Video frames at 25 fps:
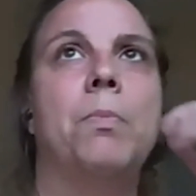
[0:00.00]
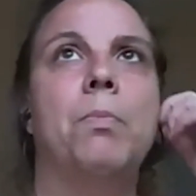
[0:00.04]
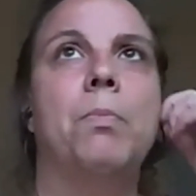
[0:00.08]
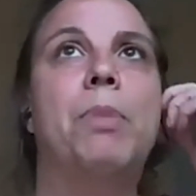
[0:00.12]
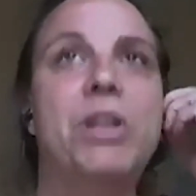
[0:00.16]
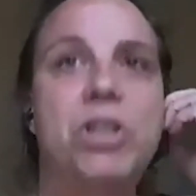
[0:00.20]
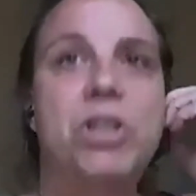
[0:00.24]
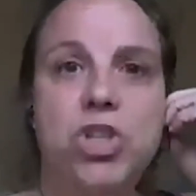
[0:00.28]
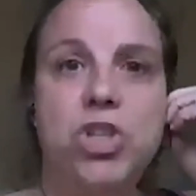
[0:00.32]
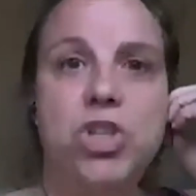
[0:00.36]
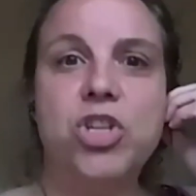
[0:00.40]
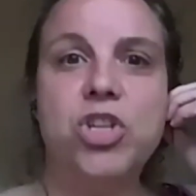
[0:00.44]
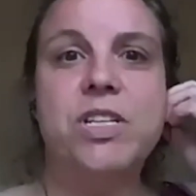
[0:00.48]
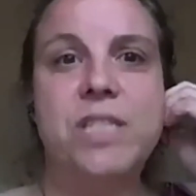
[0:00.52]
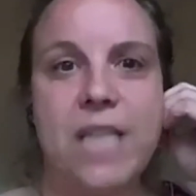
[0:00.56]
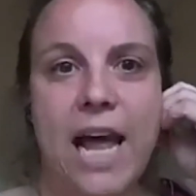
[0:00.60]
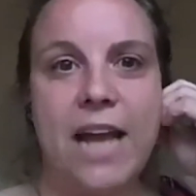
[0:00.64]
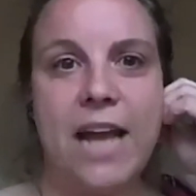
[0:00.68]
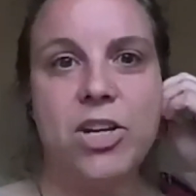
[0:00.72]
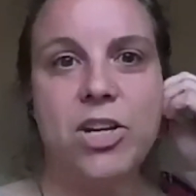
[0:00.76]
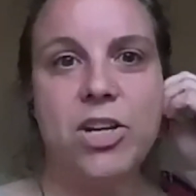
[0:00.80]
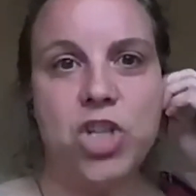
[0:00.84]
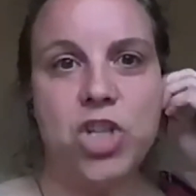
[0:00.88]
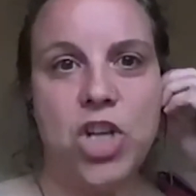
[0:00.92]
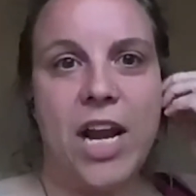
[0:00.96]
But just
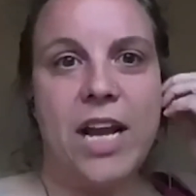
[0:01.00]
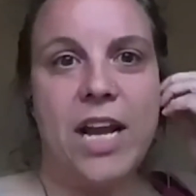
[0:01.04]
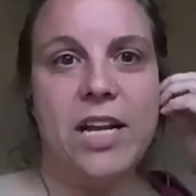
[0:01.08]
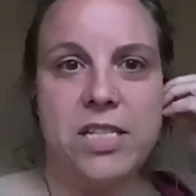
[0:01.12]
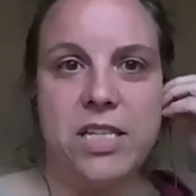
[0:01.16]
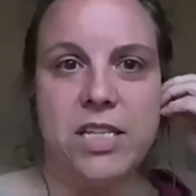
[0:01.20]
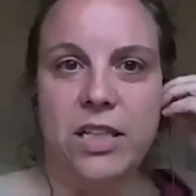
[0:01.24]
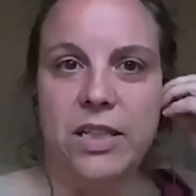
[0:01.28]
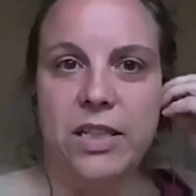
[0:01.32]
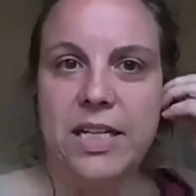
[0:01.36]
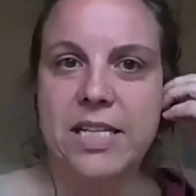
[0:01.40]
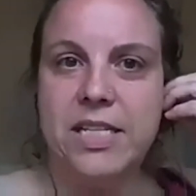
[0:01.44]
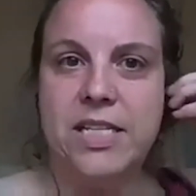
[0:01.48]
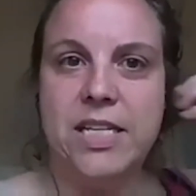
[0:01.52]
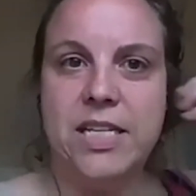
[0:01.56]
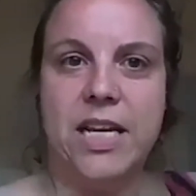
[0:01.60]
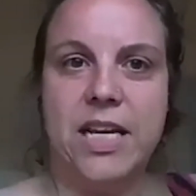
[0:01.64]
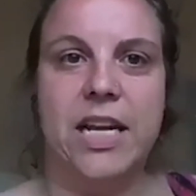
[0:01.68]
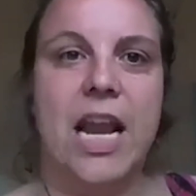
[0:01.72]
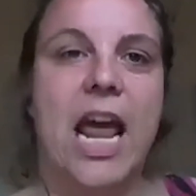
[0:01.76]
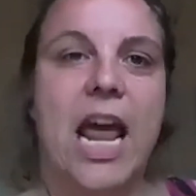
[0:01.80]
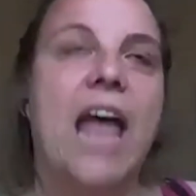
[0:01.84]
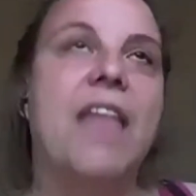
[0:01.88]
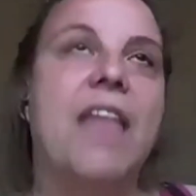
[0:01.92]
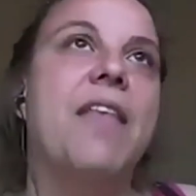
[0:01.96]
that chance to
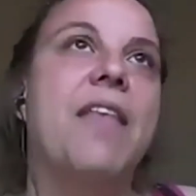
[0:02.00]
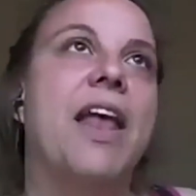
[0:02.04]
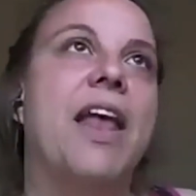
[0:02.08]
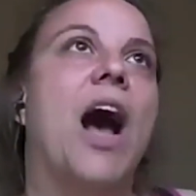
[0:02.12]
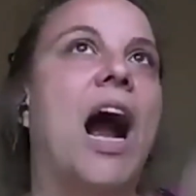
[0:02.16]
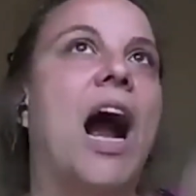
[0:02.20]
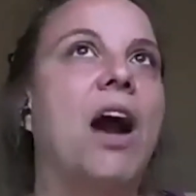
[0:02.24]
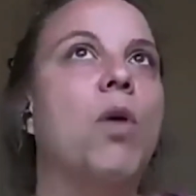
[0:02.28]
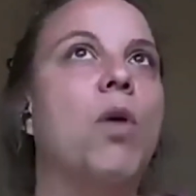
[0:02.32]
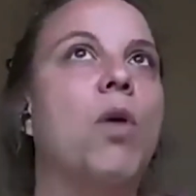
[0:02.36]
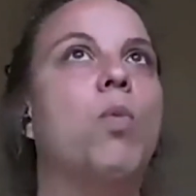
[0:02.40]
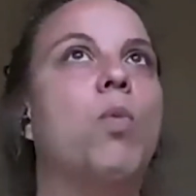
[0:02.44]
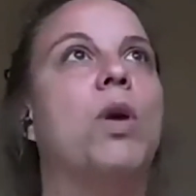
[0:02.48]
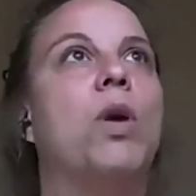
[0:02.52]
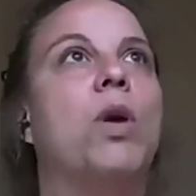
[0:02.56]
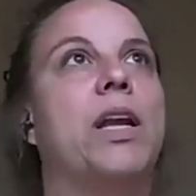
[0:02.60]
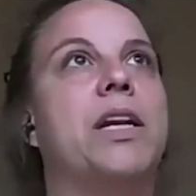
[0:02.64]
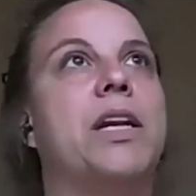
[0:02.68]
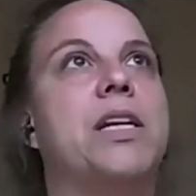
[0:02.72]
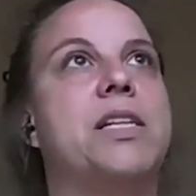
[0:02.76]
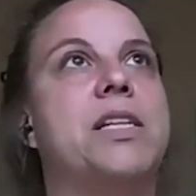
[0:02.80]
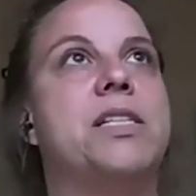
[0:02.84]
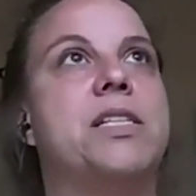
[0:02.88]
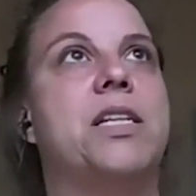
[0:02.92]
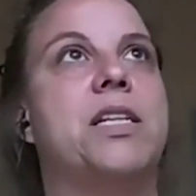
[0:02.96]
listen, and then our
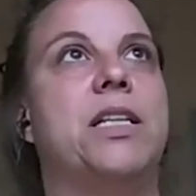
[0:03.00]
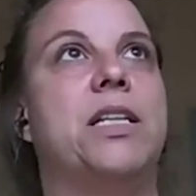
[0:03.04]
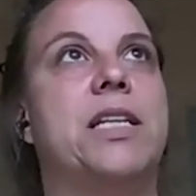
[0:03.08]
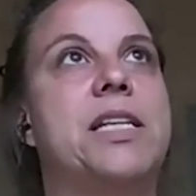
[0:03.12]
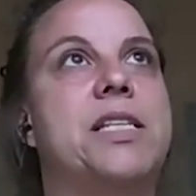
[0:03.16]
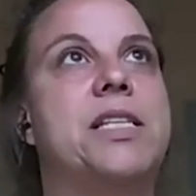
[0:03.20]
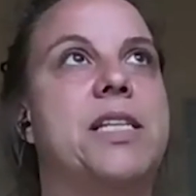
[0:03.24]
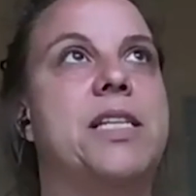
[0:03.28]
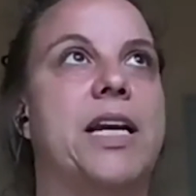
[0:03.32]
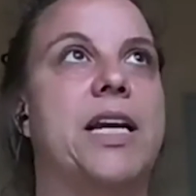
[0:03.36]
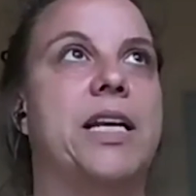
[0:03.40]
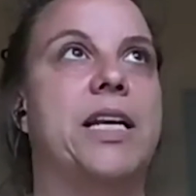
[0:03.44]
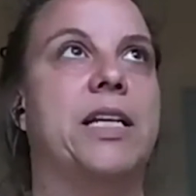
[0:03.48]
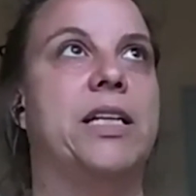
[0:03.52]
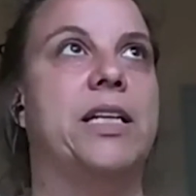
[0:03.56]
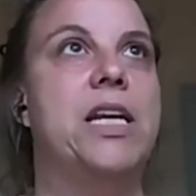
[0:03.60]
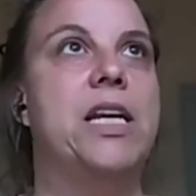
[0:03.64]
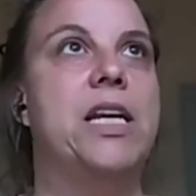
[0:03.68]
willingness to listen